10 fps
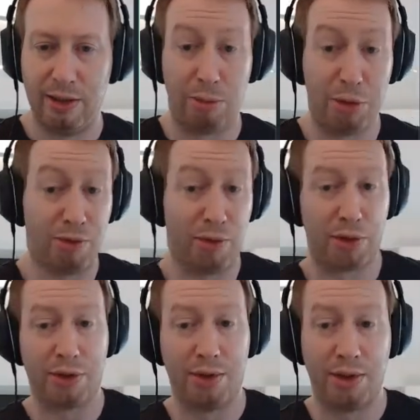are brute
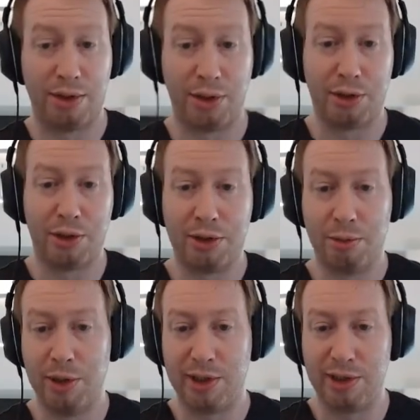force searches,
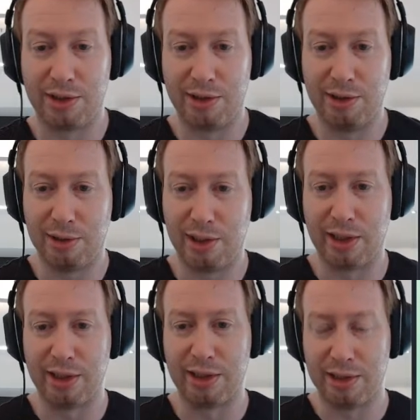because you
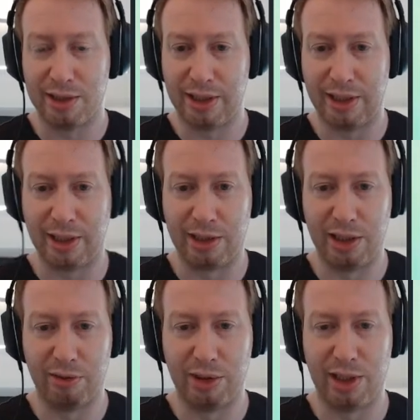can
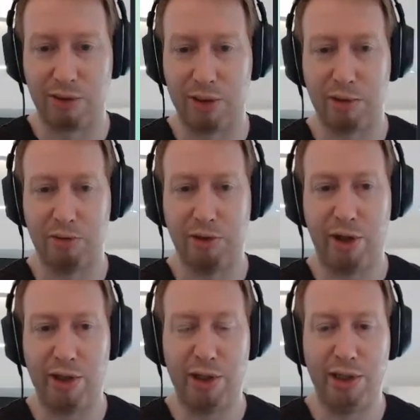give an algorithm a
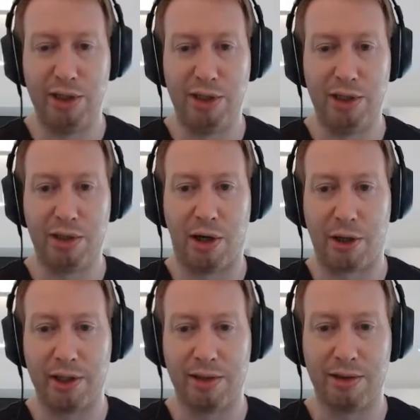very easy
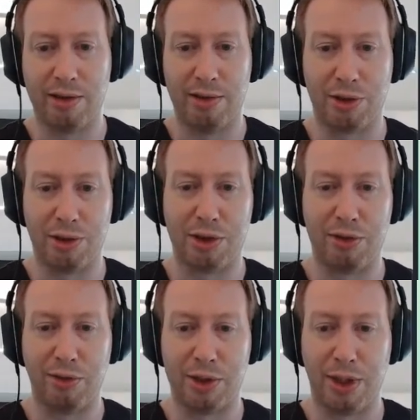target. You're
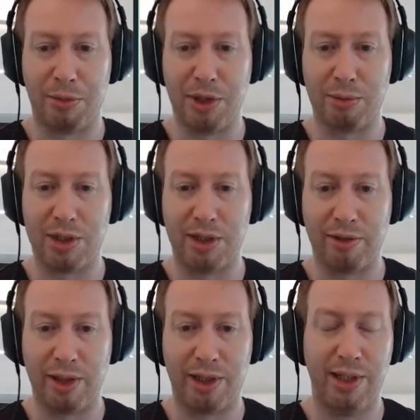searching for something
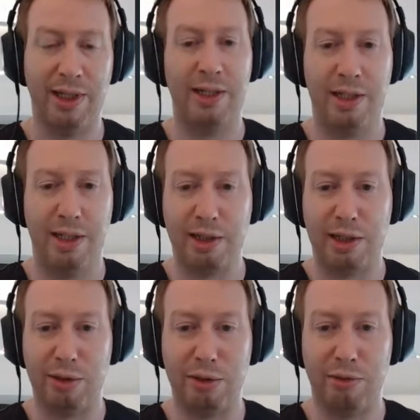specific, and
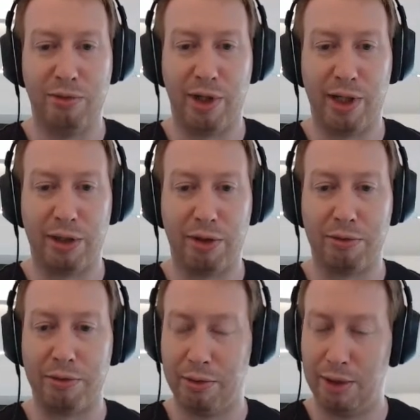then you fire
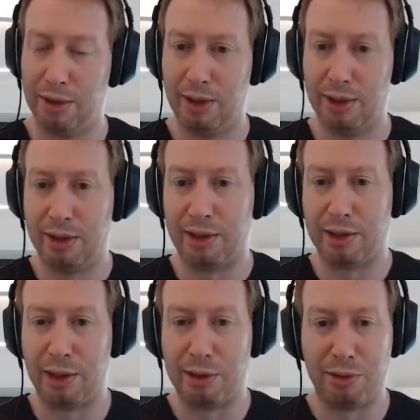off
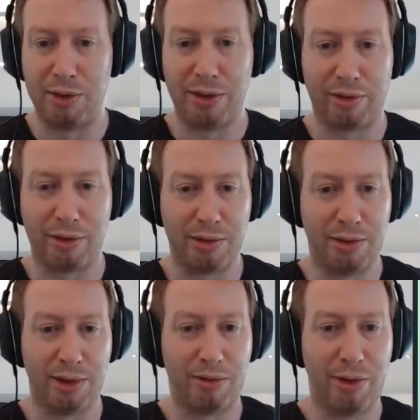100
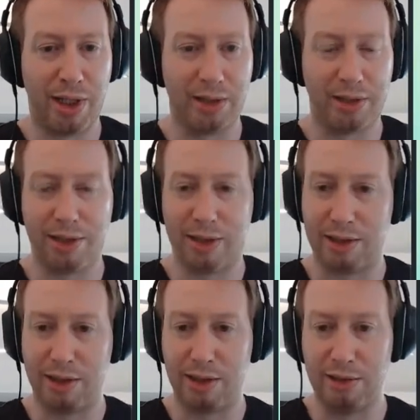different threads
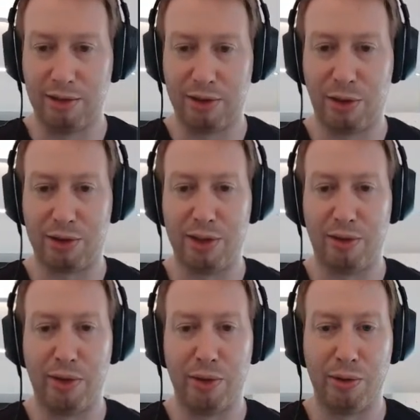that can search in
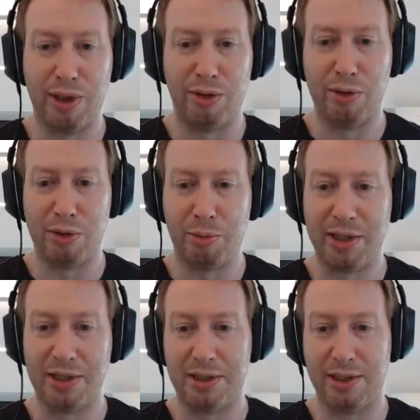their own
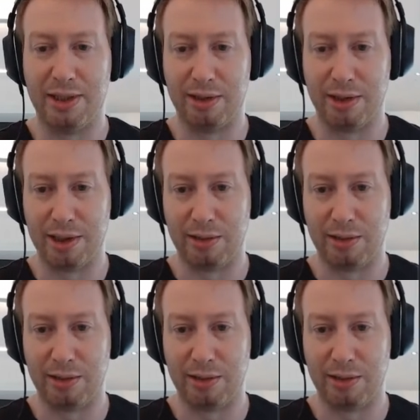space. And